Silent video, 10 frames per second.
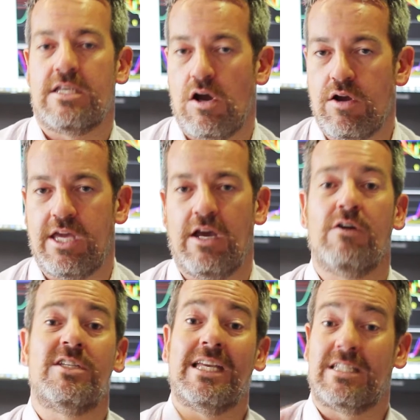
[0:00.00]

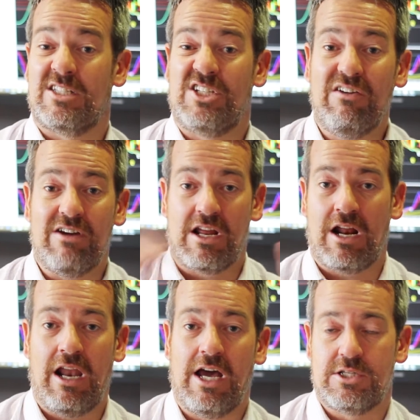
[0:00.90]
Tokyo. So that's generally
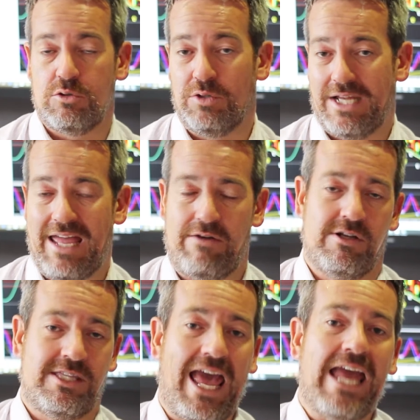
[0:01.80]
classed altogether
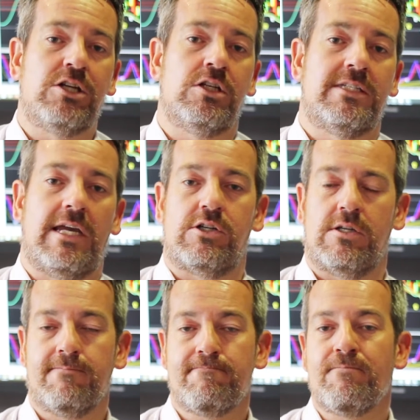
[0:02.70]
as the Asian
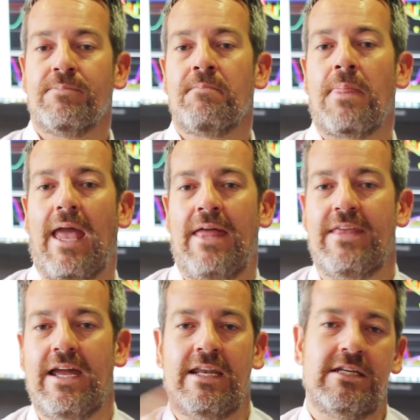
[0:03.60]
session. And
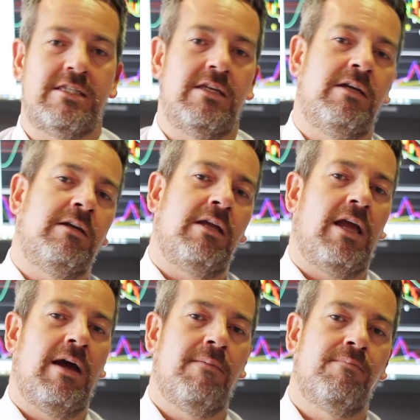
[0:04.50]
then as
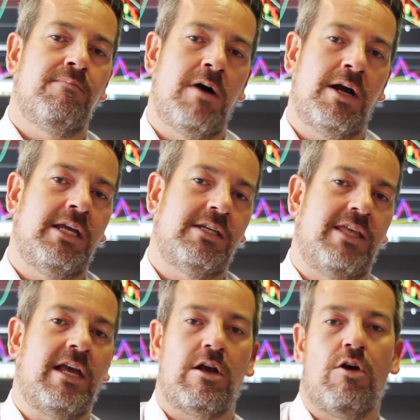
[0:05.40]
the markets
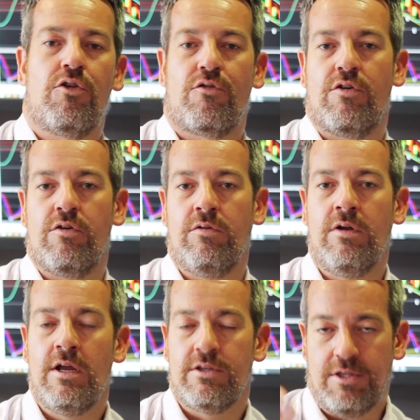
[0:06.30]
then go through
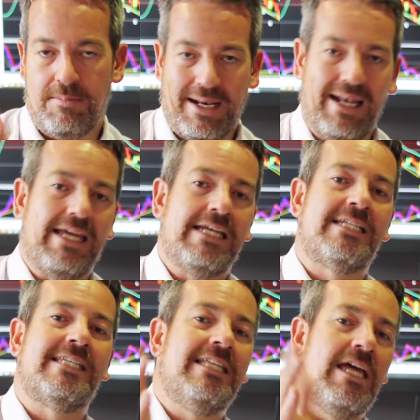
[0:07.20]
to the Middle
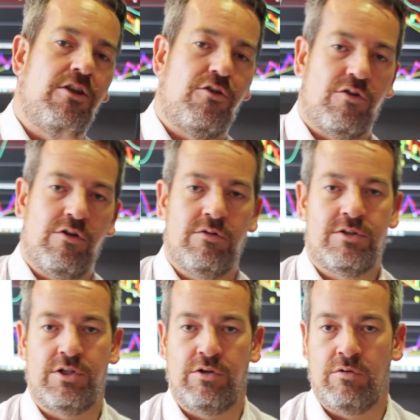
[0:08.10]
East and then through
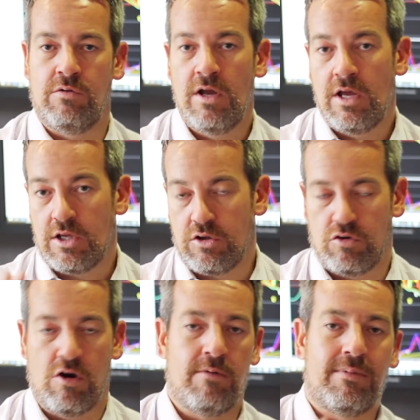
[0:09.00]
to
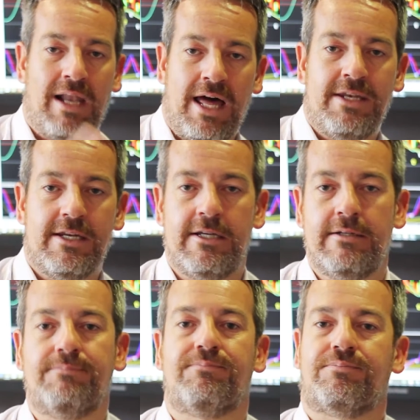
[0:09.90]
Europe,
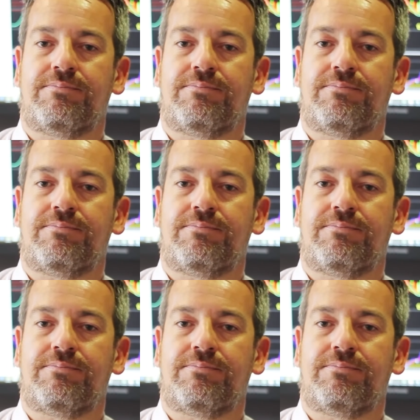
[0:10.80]
London,